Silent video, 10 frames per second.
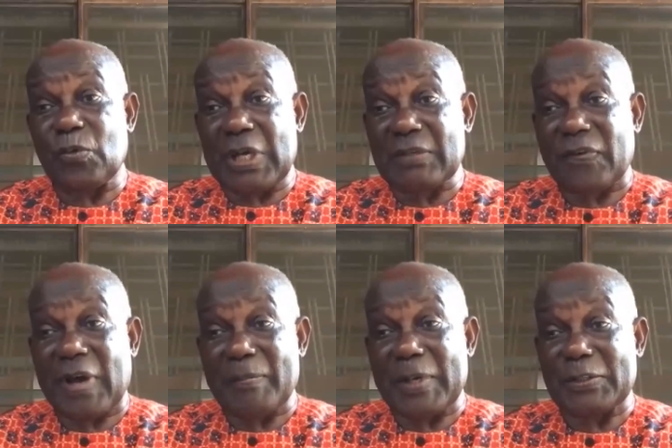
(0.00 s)
what
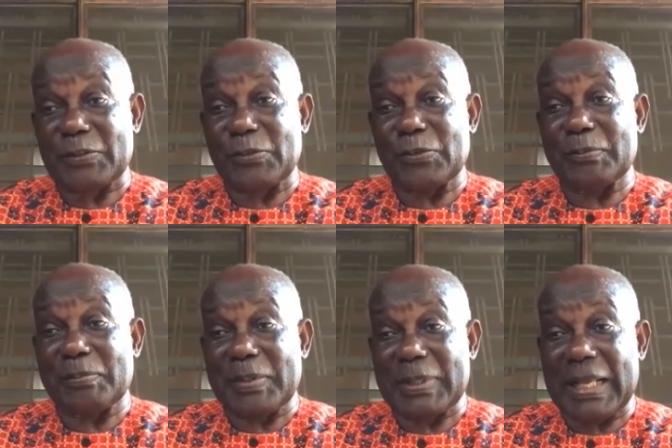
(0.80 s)
farmers do,
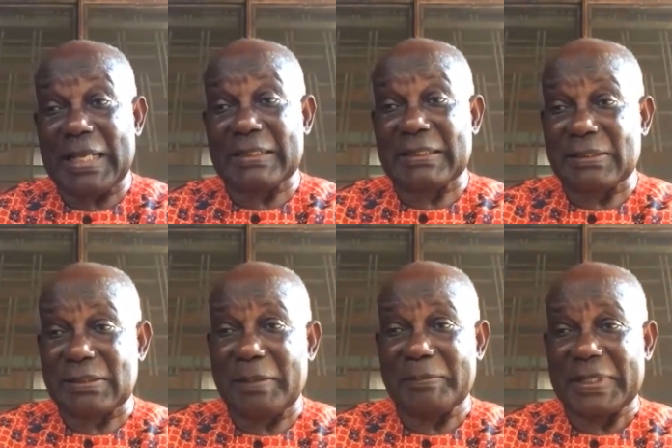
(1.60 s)
plant
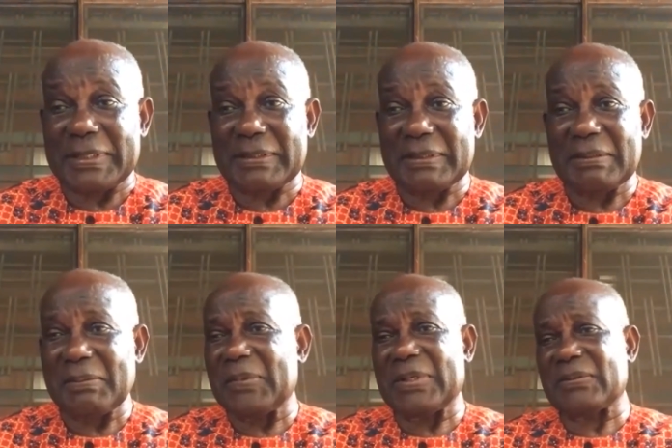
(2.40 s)
something,
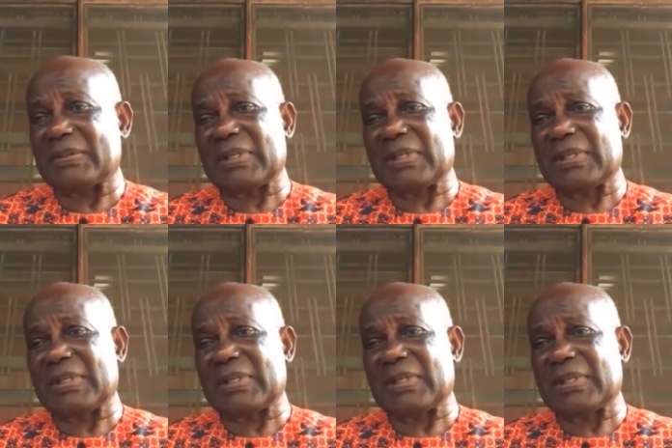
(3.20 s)
mm-hmm. we could